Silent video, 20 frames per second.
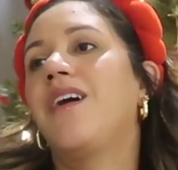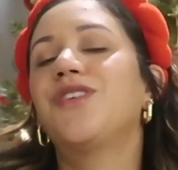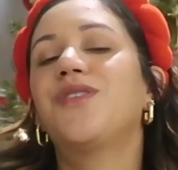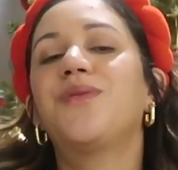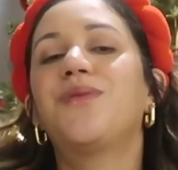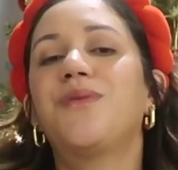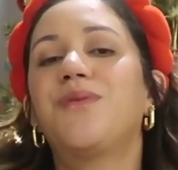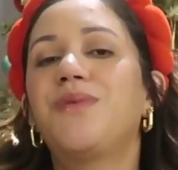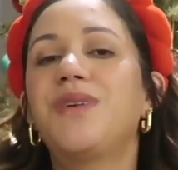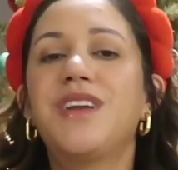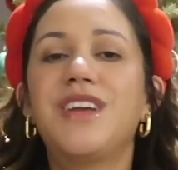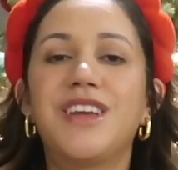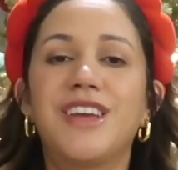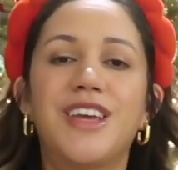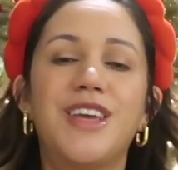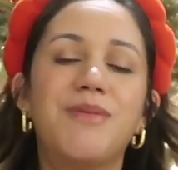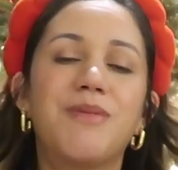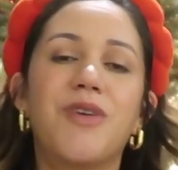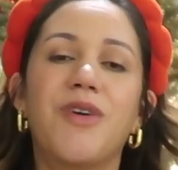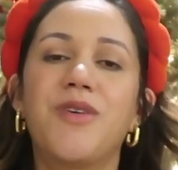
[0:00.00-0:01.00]
So we
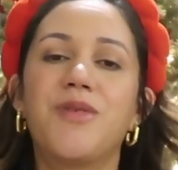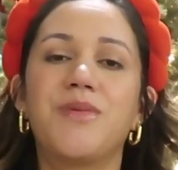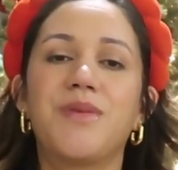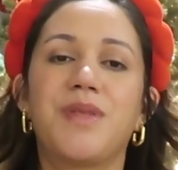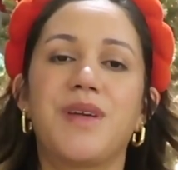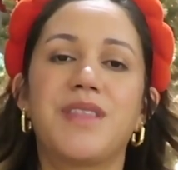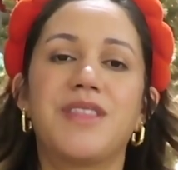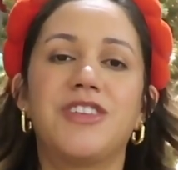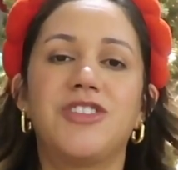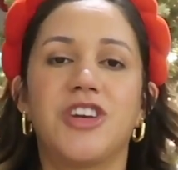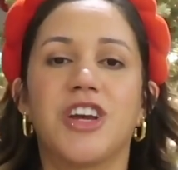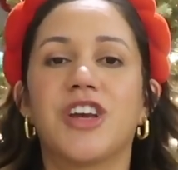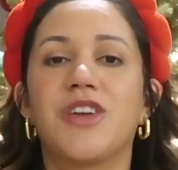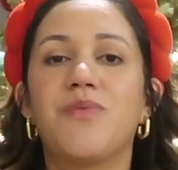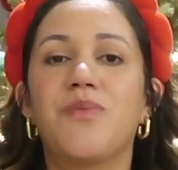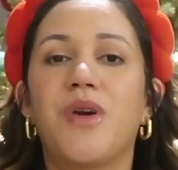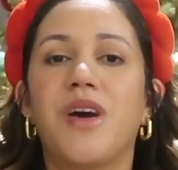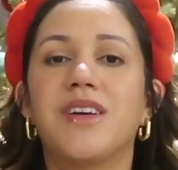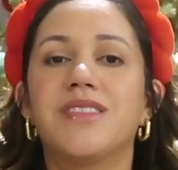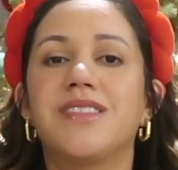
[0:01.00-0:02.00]
keep going with like the
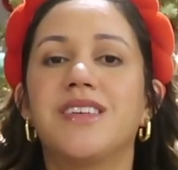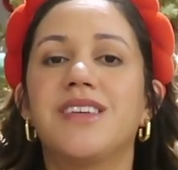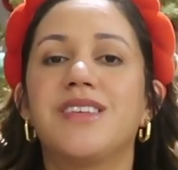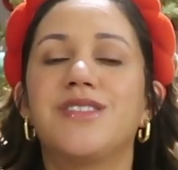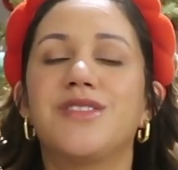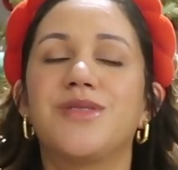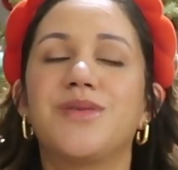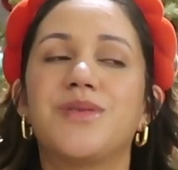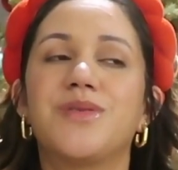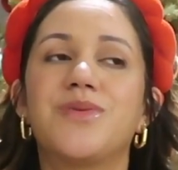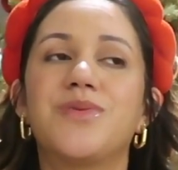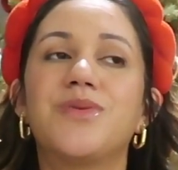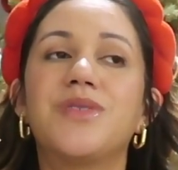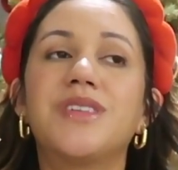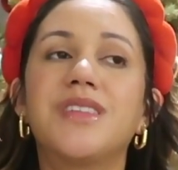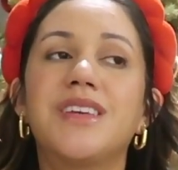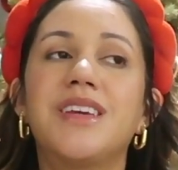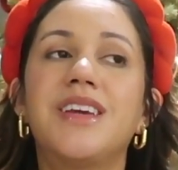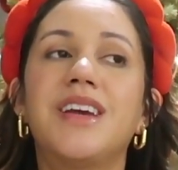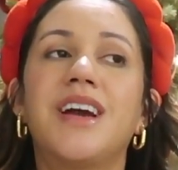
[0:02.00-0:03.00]
check-in process. It was
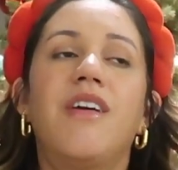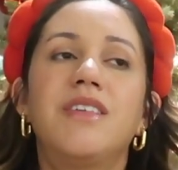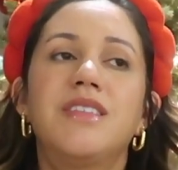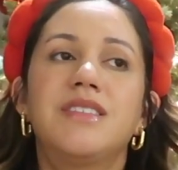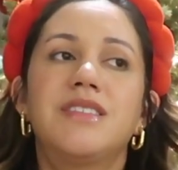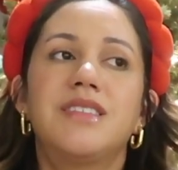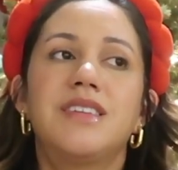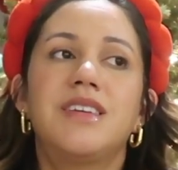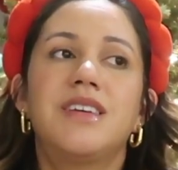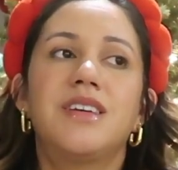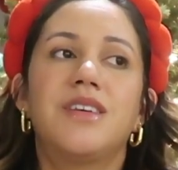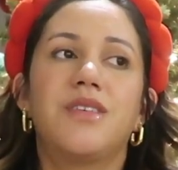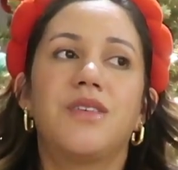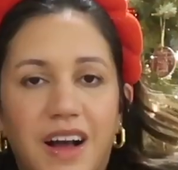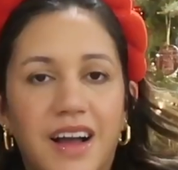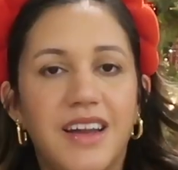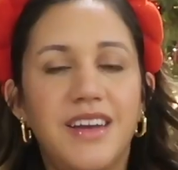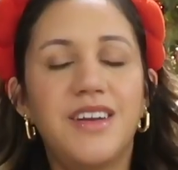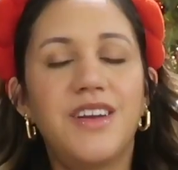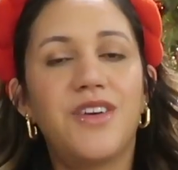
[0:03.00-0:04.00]
really honestly
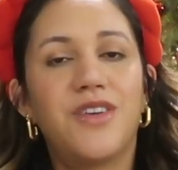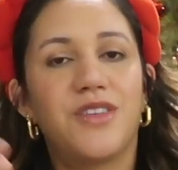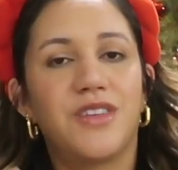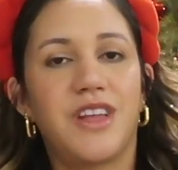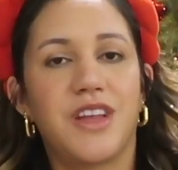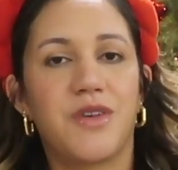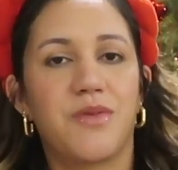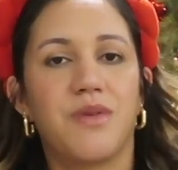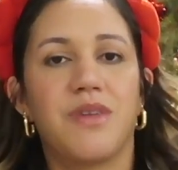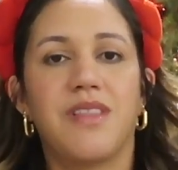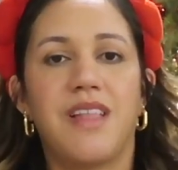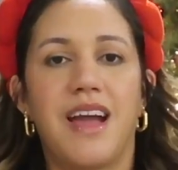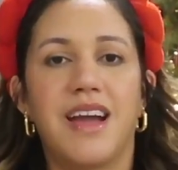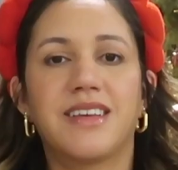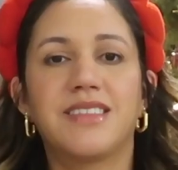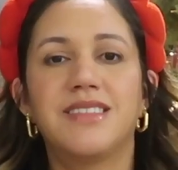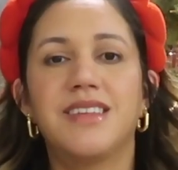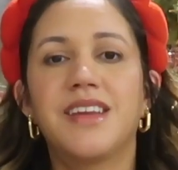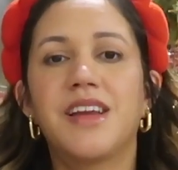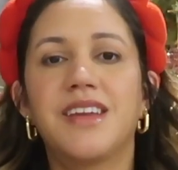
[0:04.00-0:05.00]
fun or like
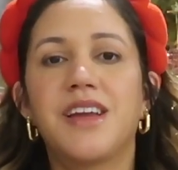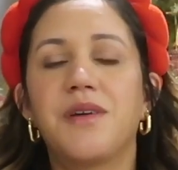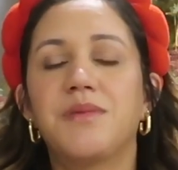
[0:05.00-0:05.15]
relaxing.